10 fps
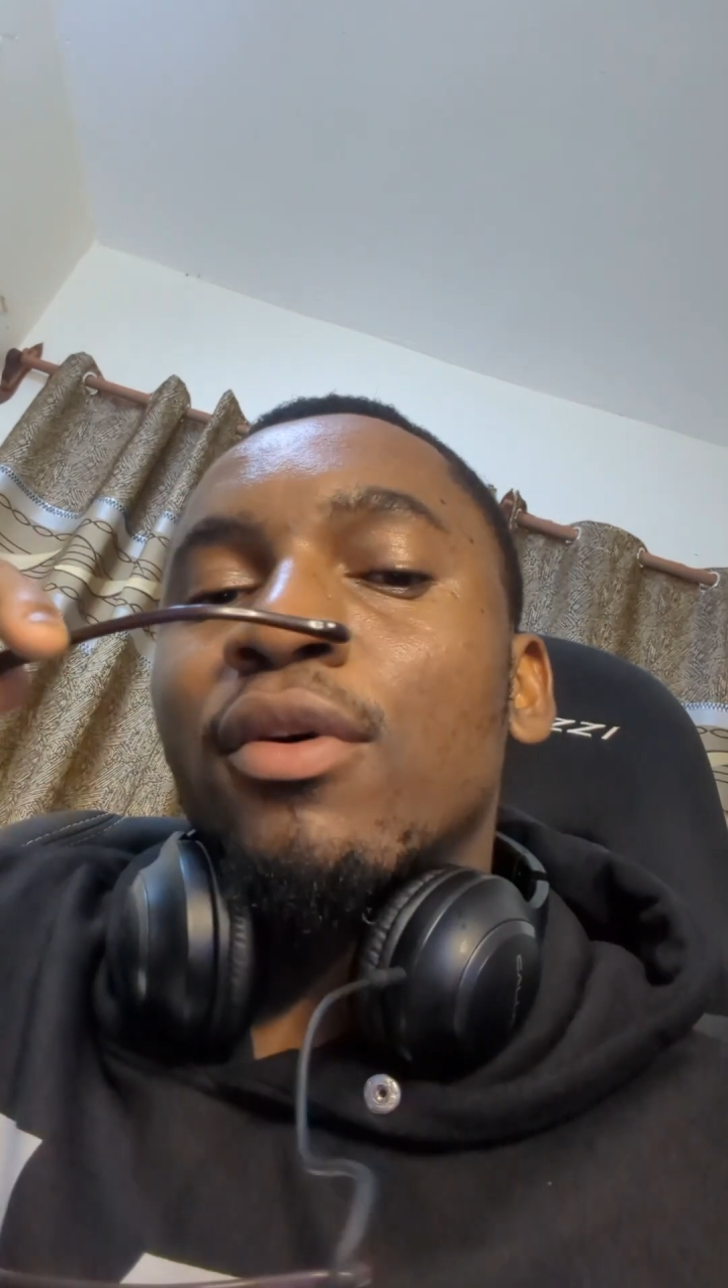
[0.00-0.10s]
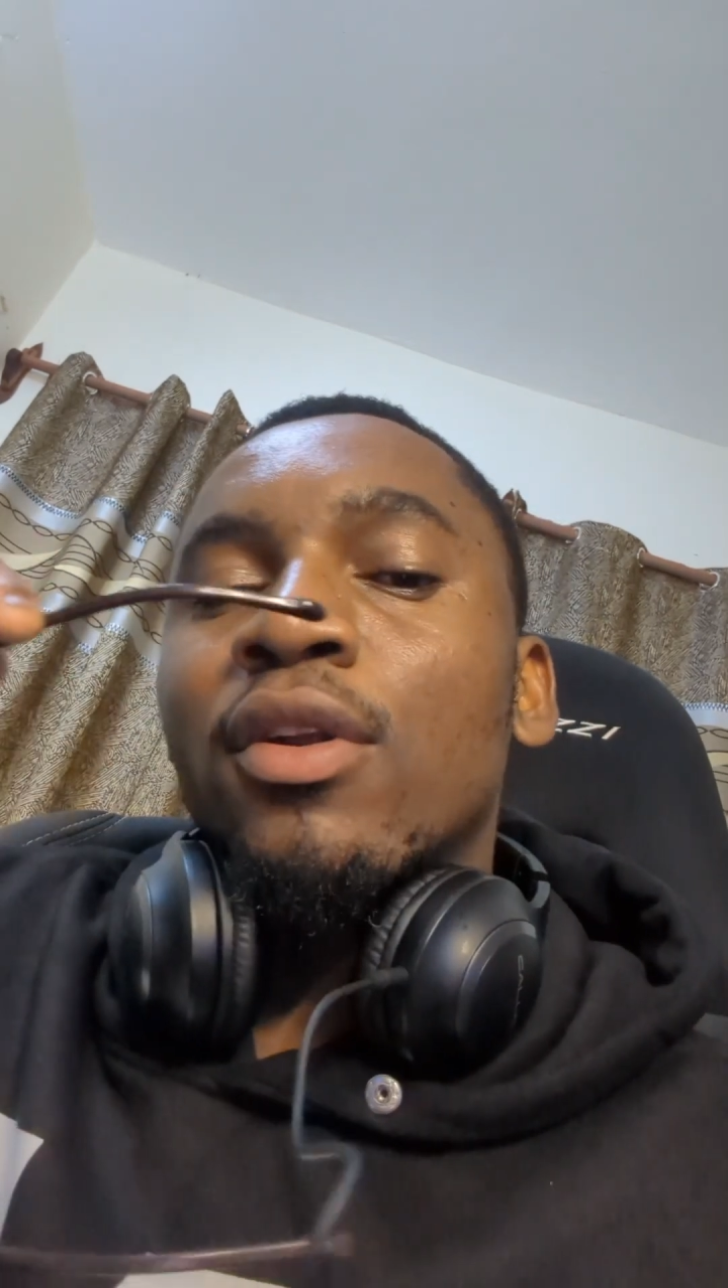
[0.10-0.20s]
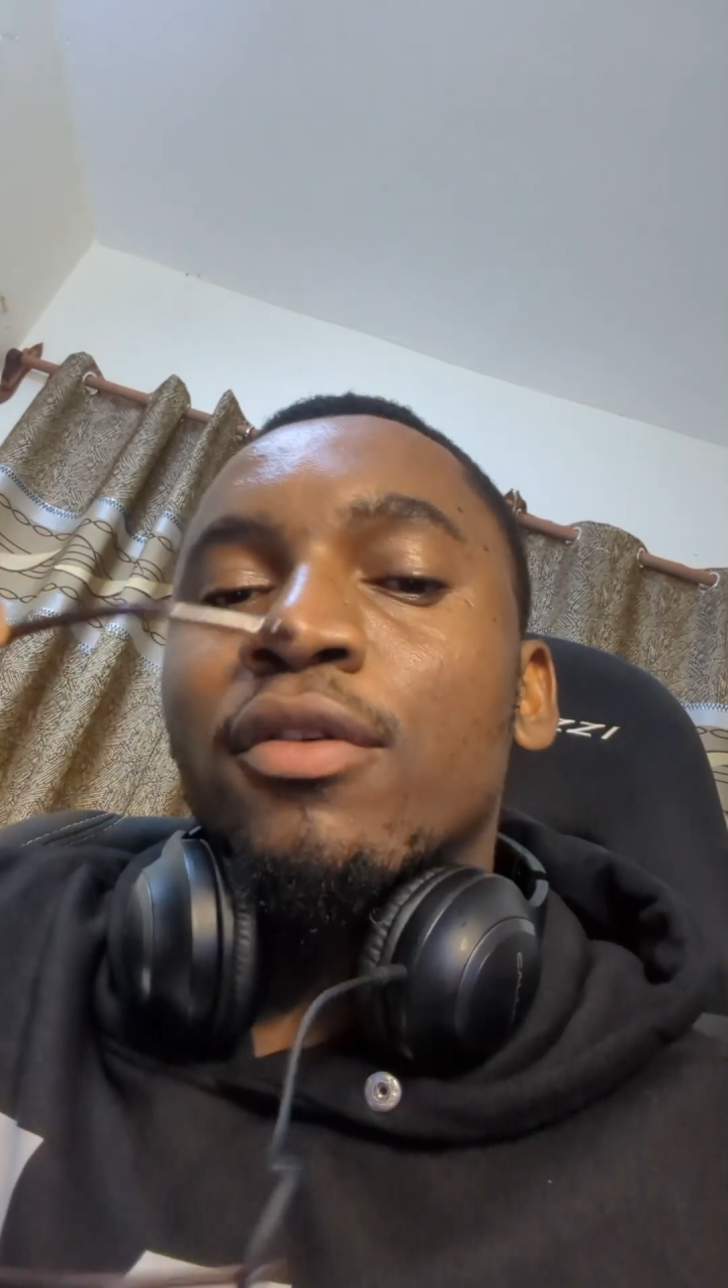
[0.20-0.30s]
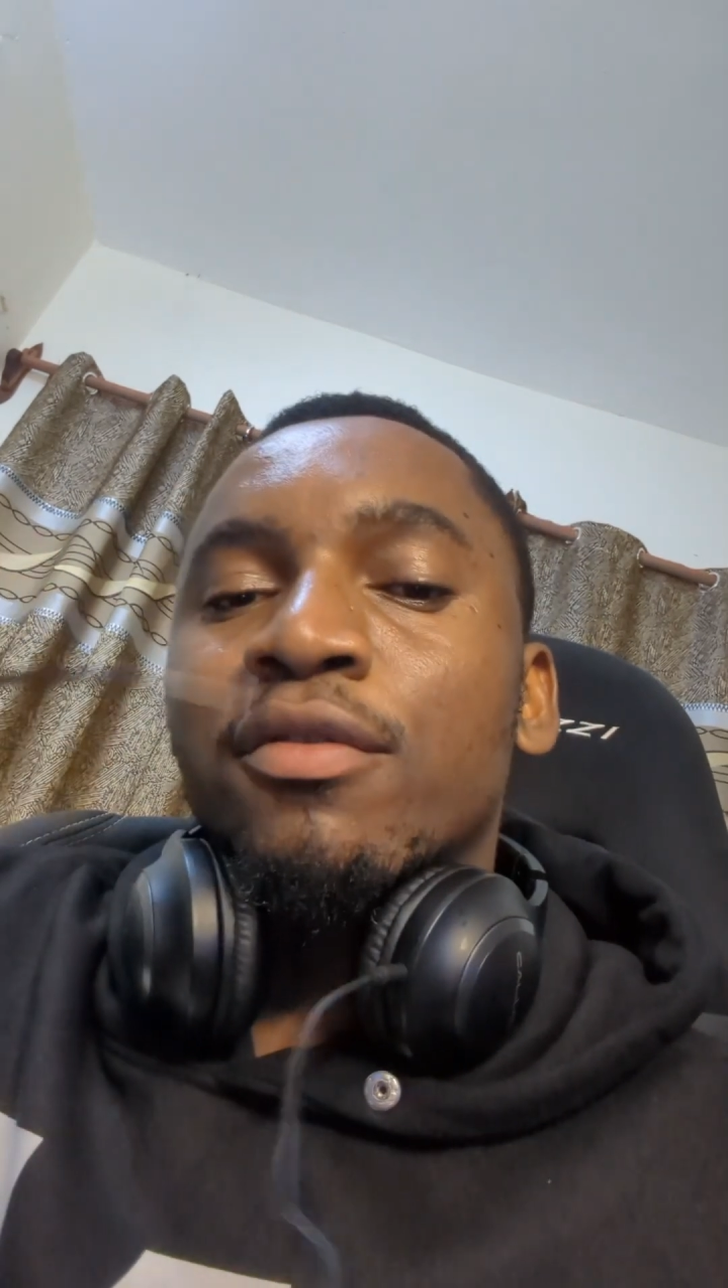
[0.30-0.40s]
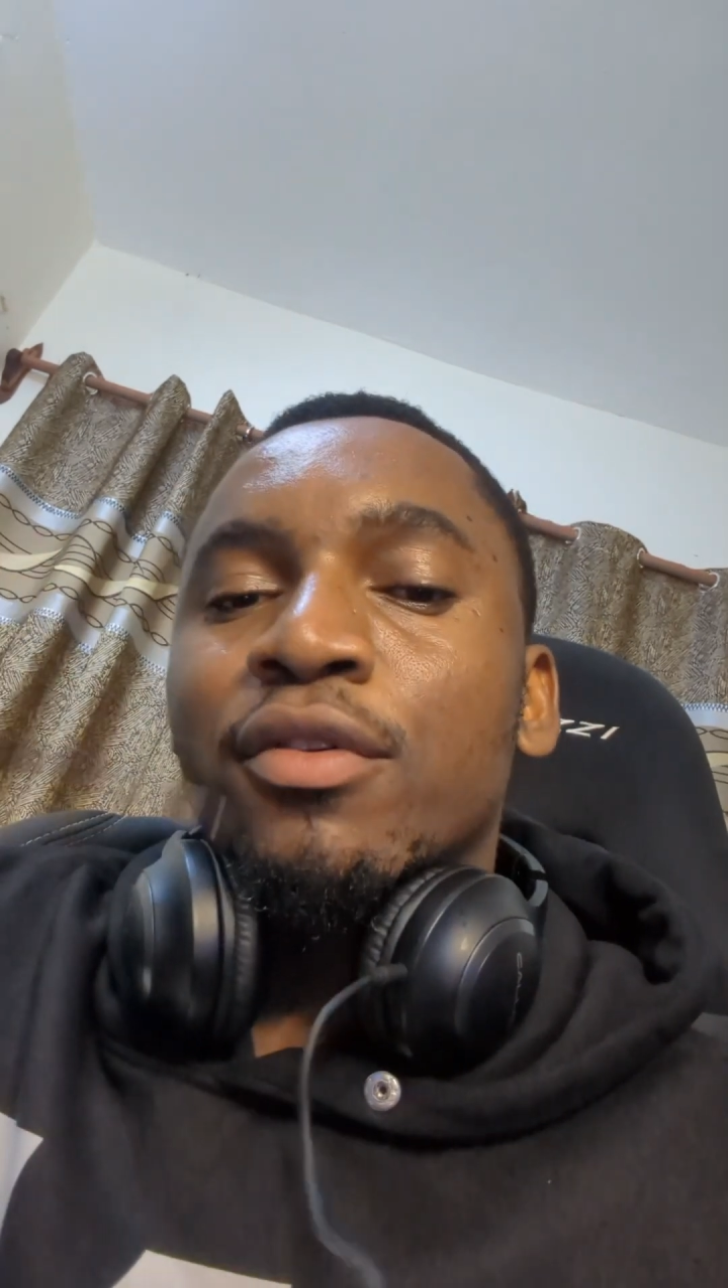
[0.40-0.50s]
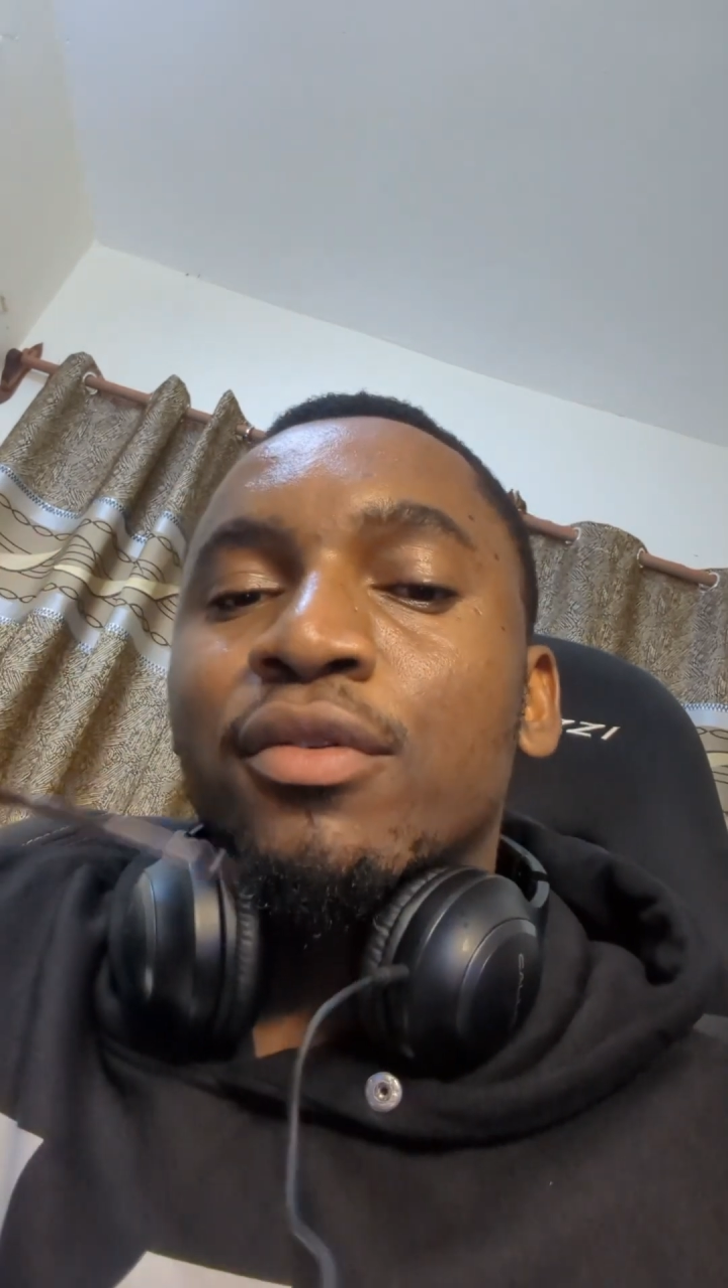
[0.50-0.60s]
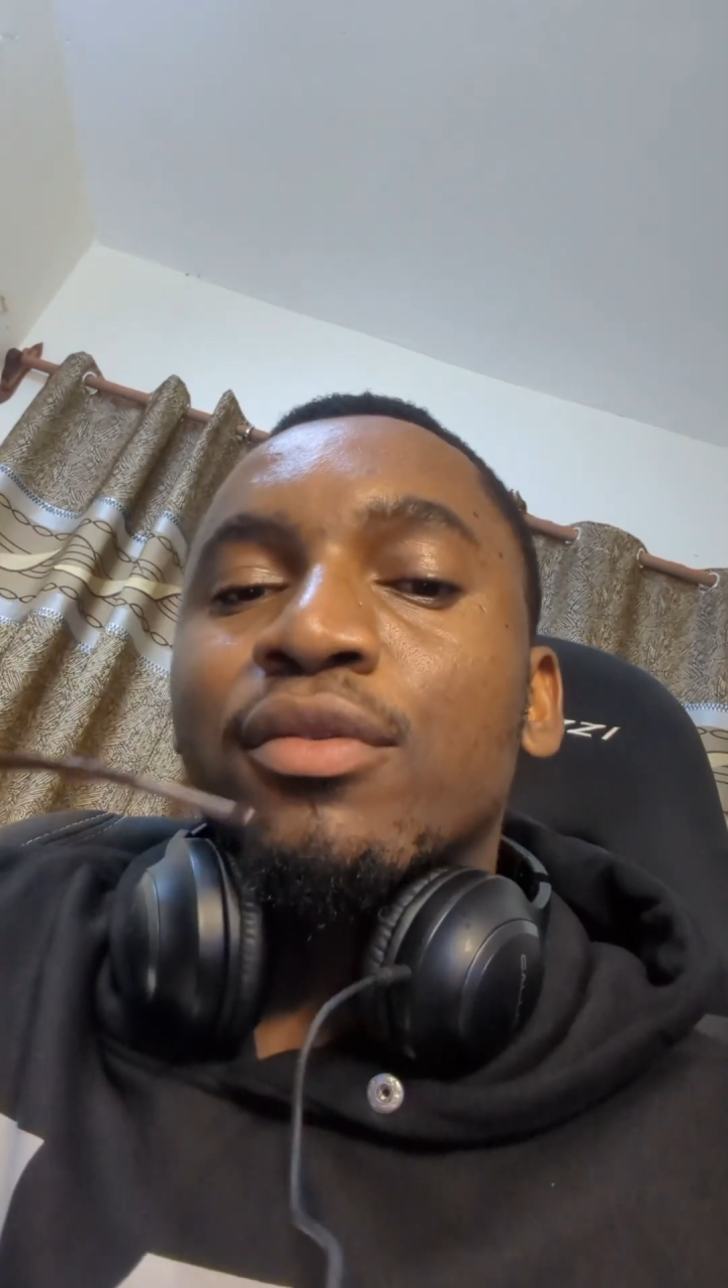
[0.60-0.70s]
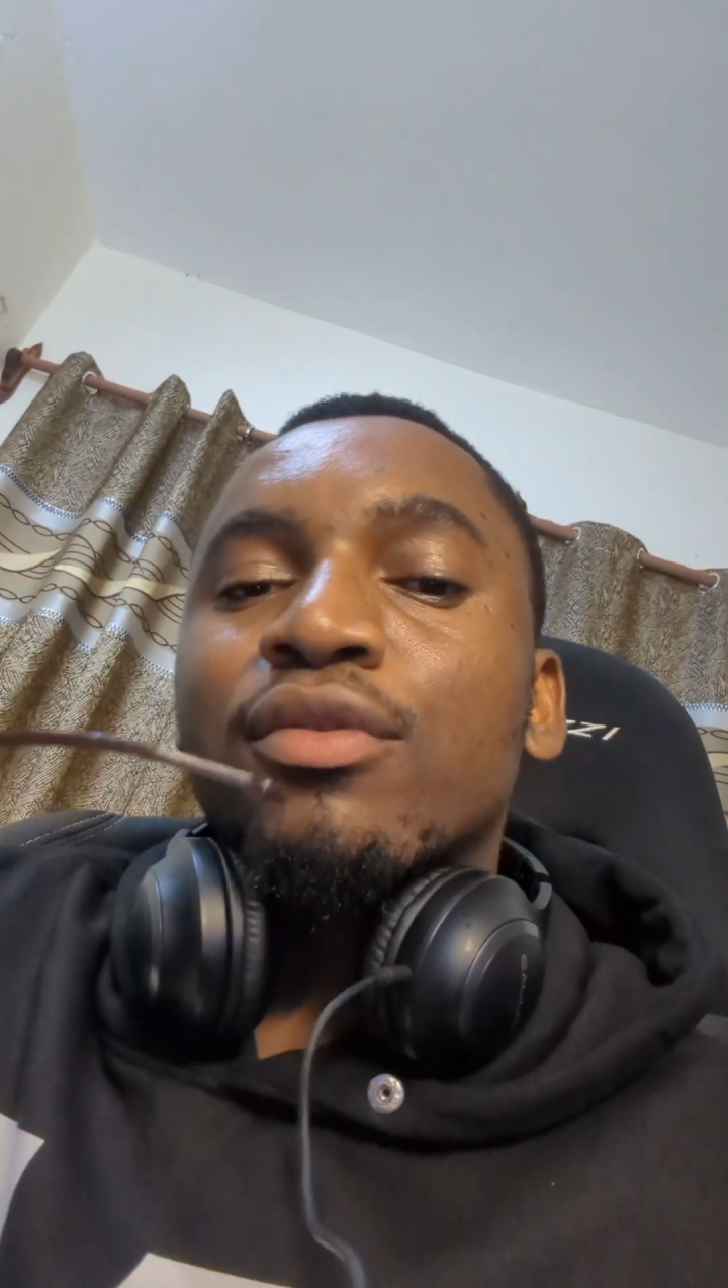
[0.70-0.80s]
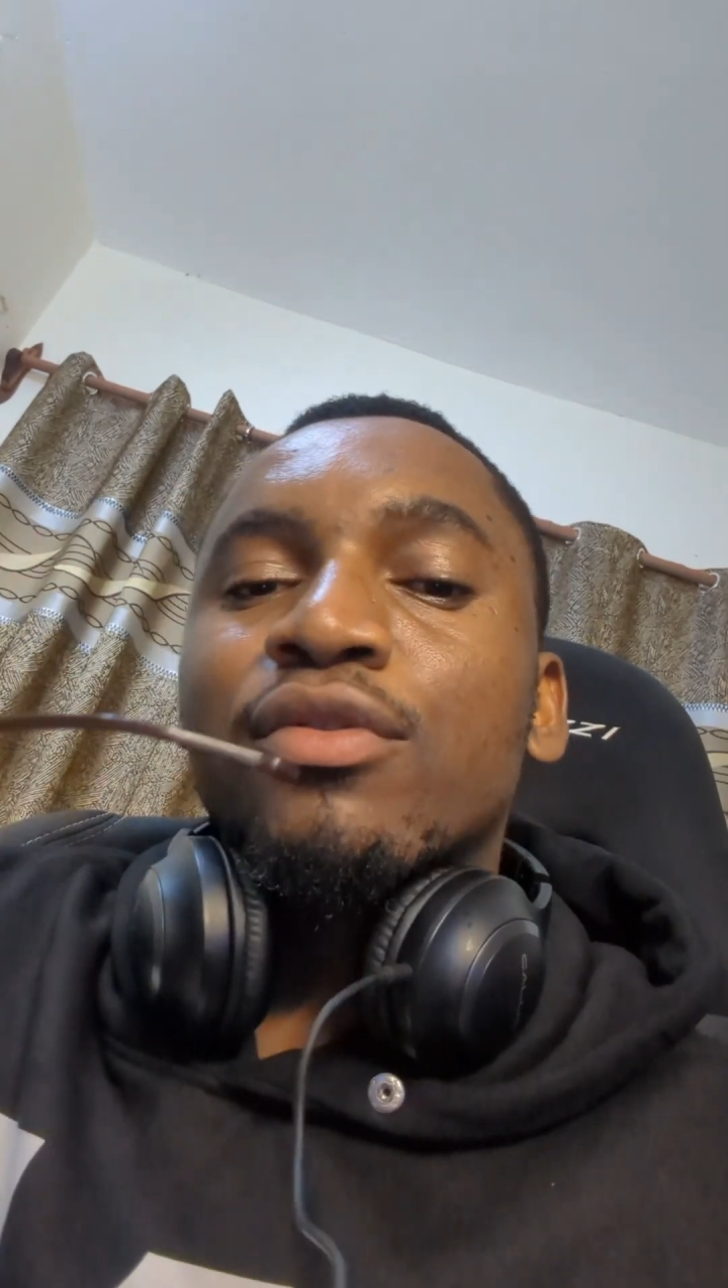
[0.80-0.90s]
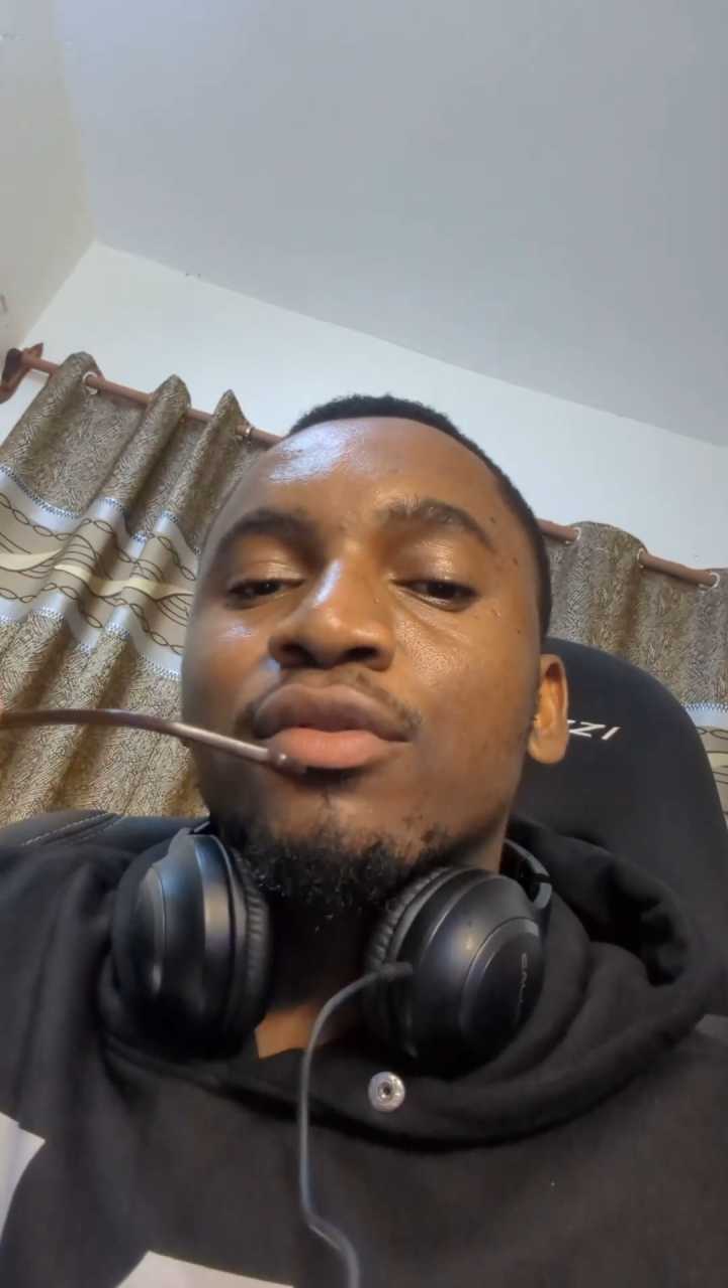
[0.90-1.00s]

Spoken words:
all of you